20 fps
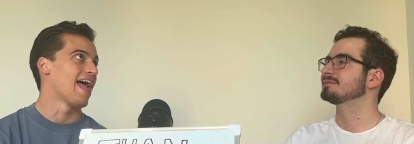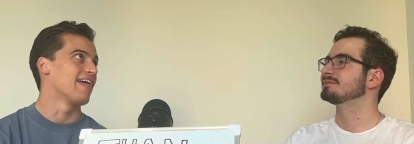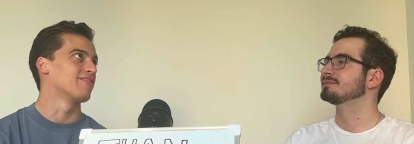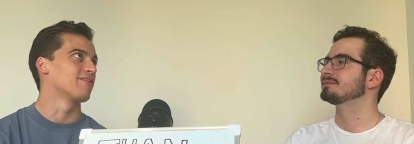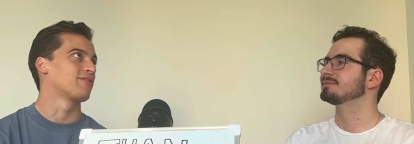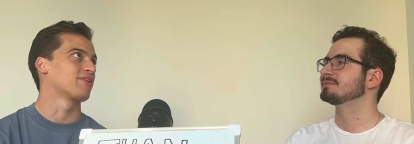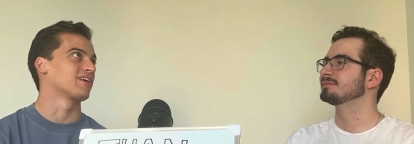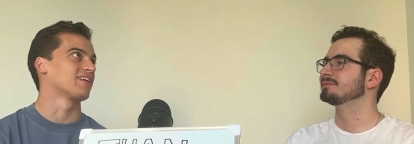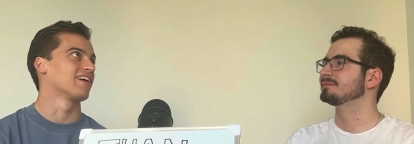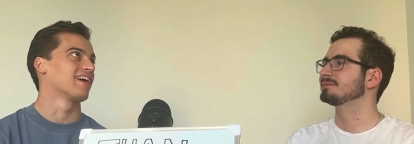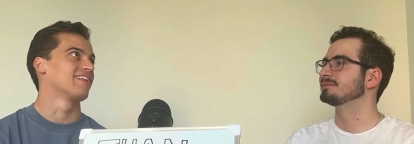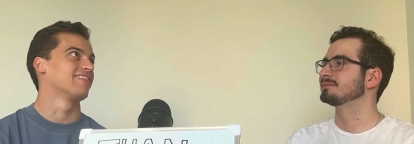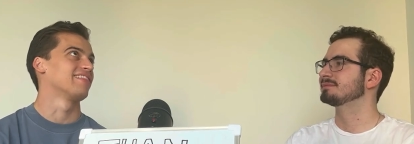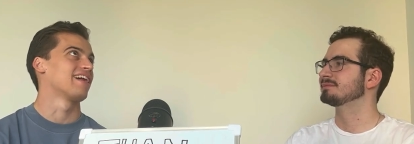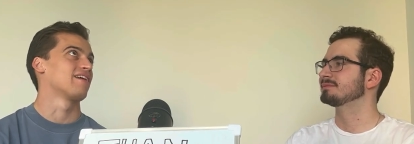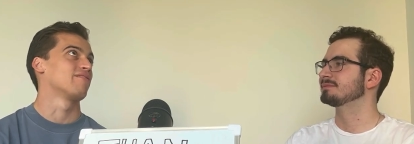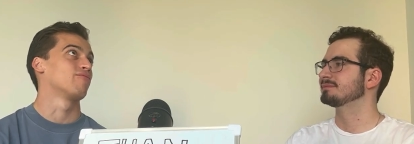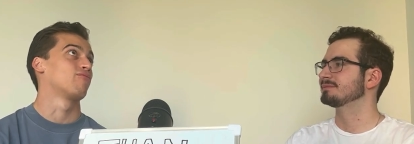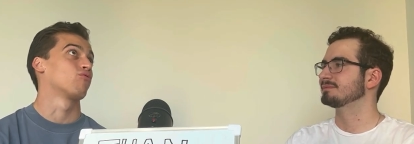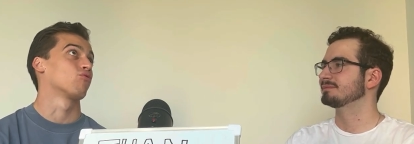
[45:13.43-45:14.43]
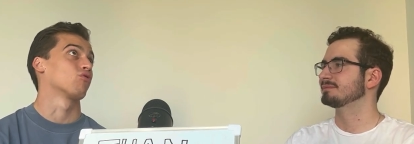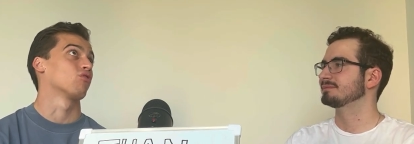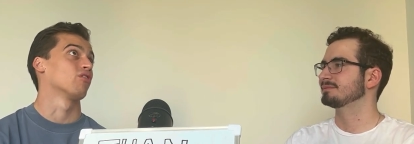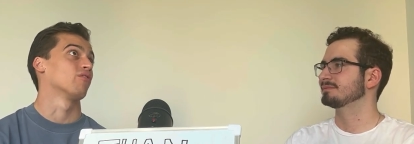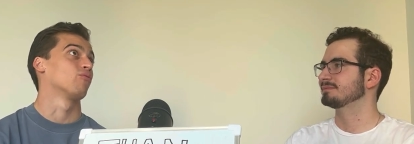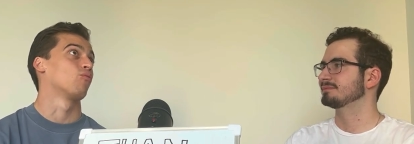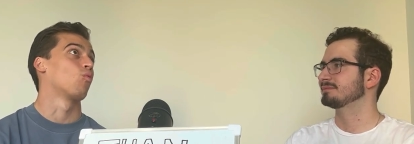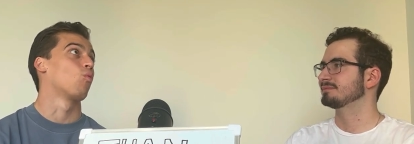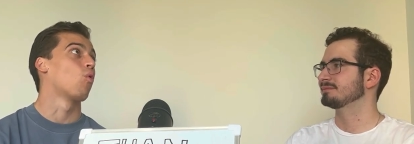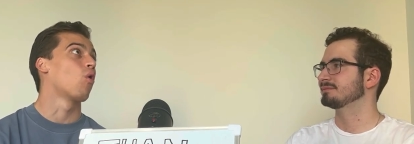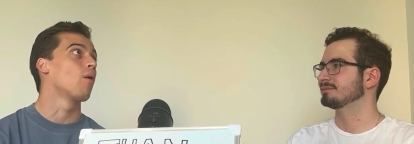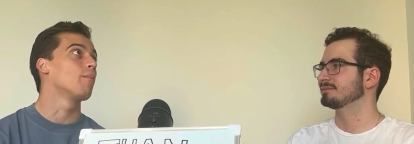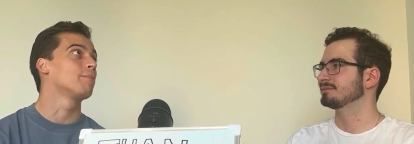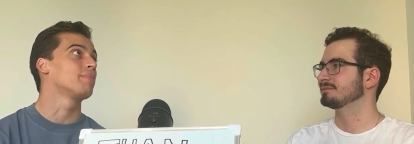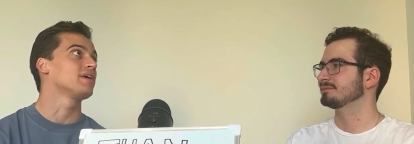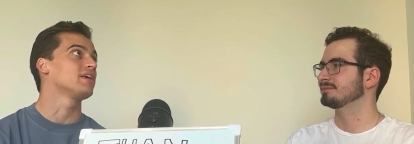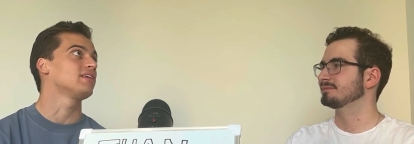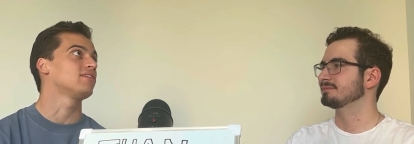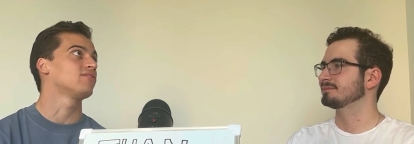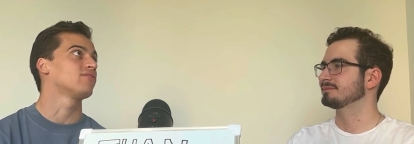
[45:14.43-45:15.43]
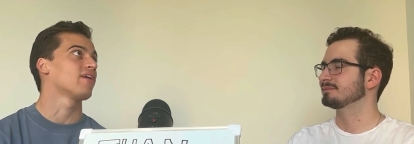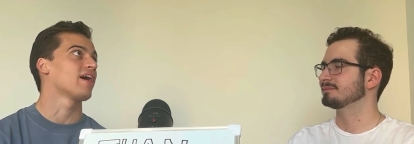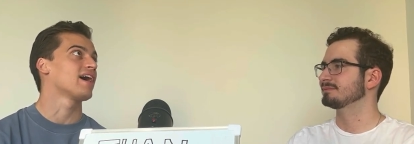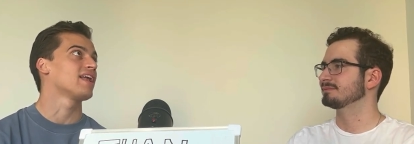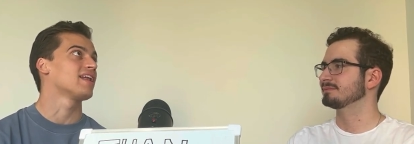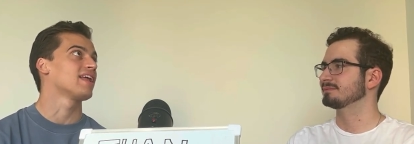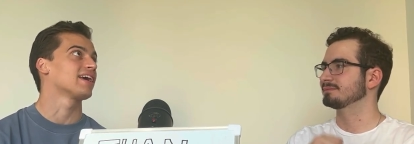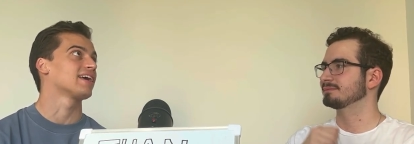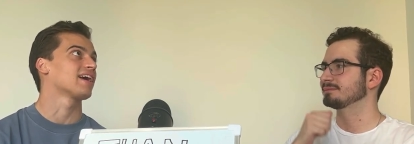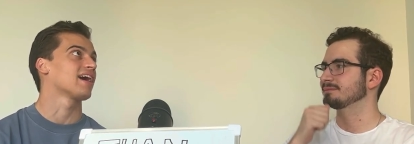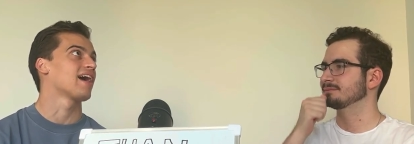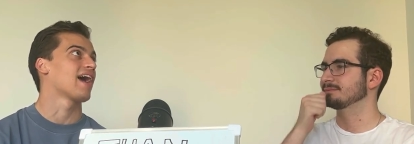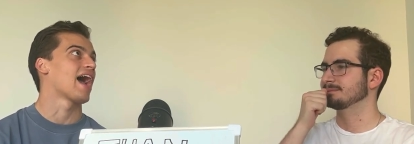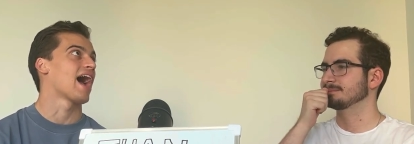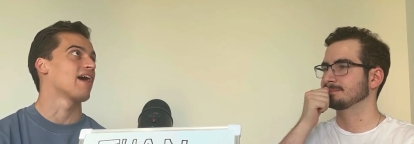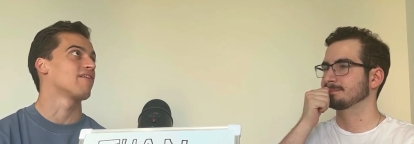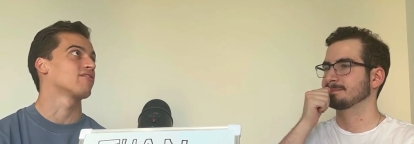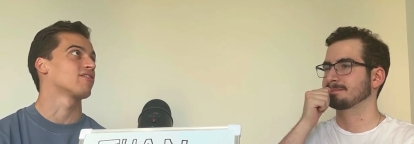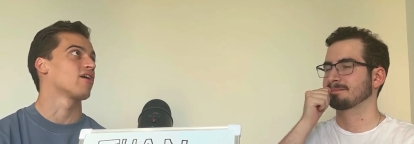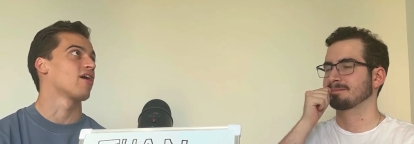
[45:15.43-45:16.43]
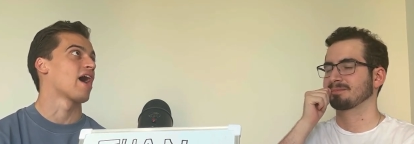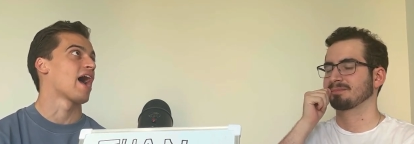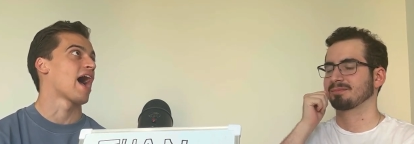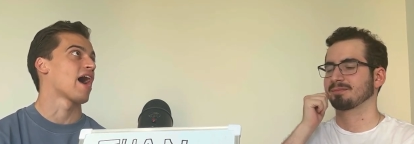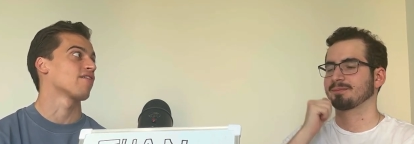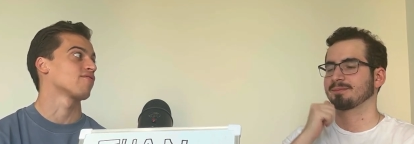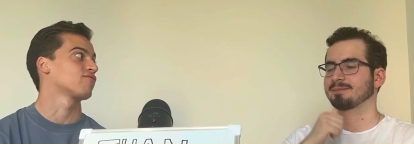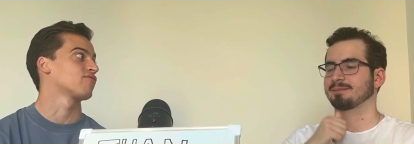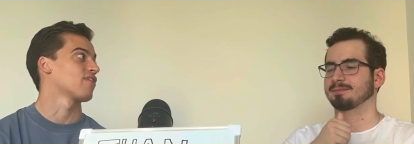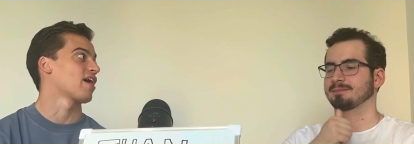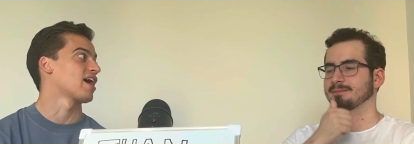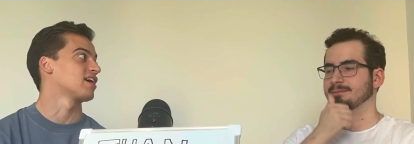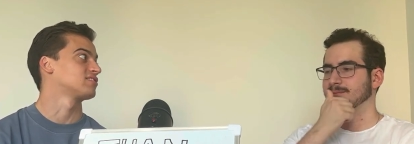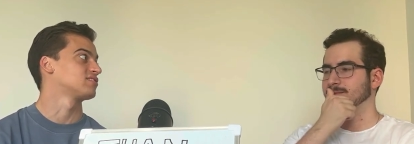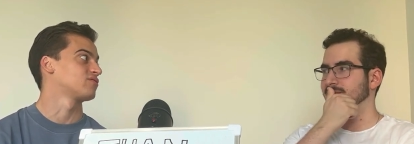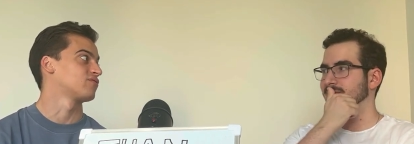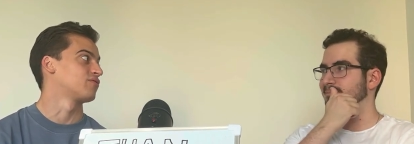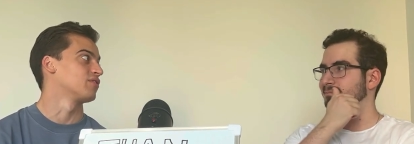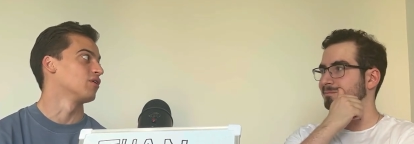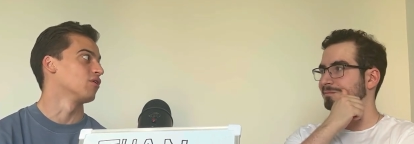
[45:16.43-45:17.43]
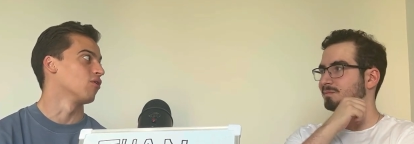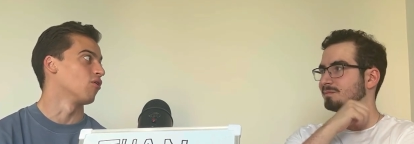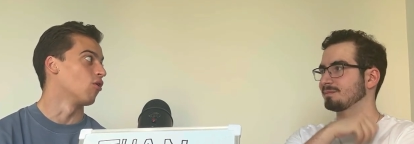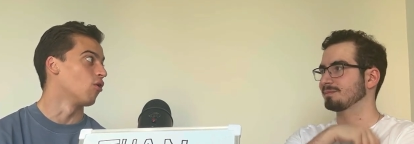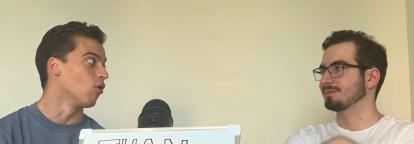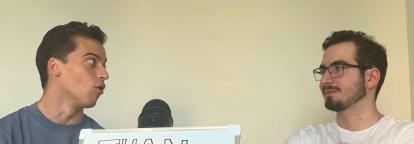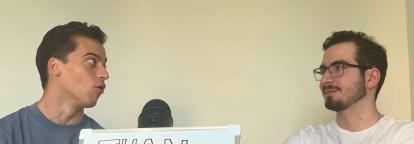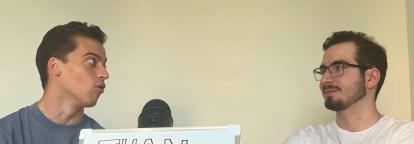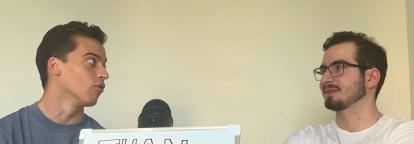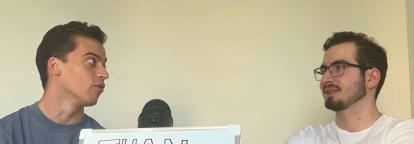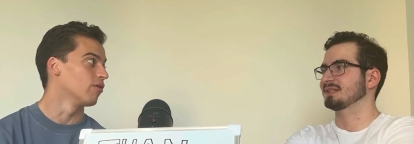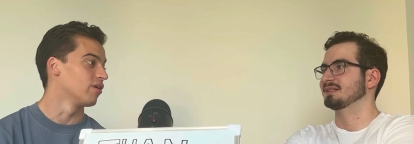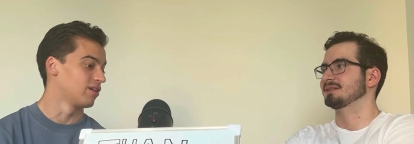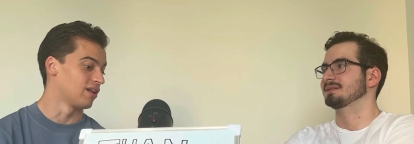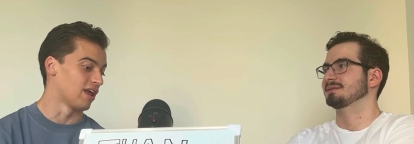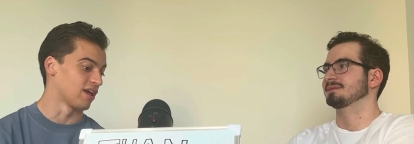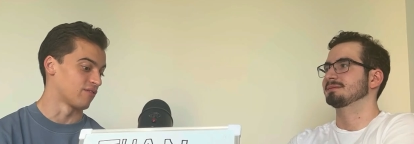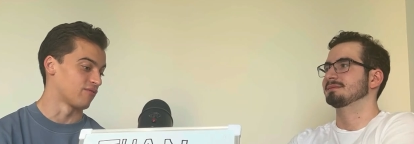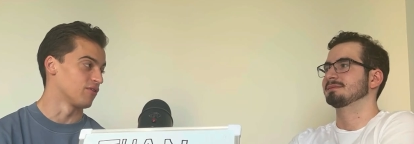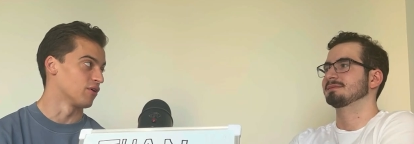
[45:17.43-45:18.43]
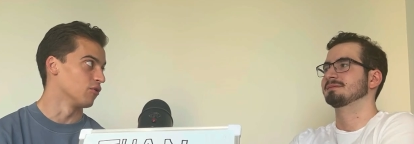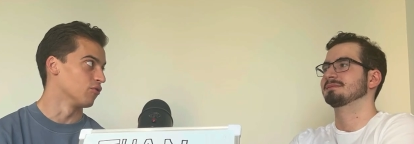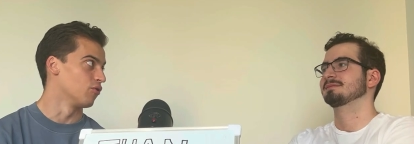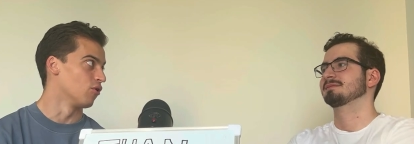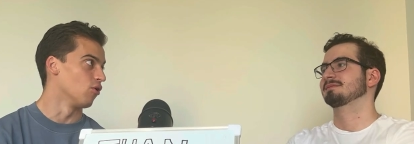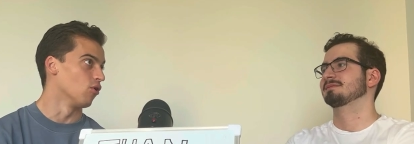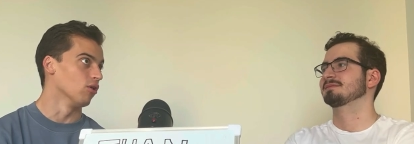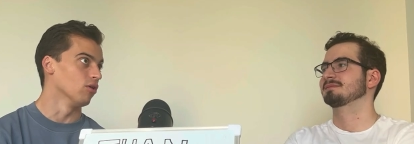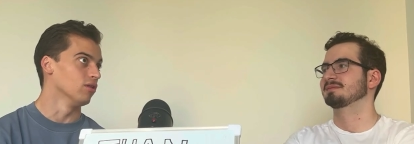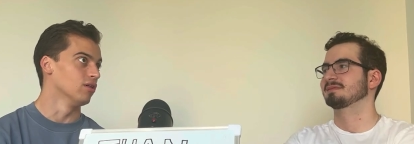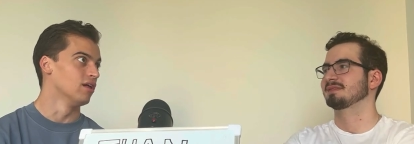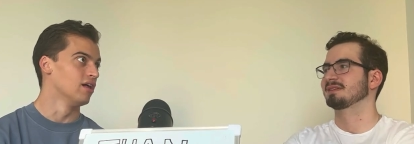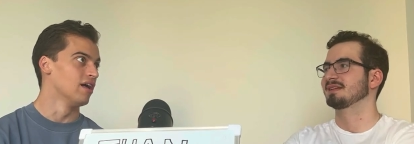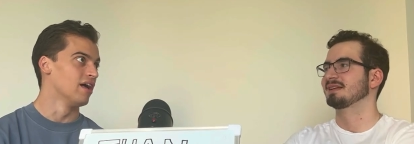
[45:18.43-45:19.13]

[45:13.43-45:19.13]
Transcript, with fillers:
Speaker 1: And the thing that for a One Piece fan, like having a half-fast fill hole, like filled hole,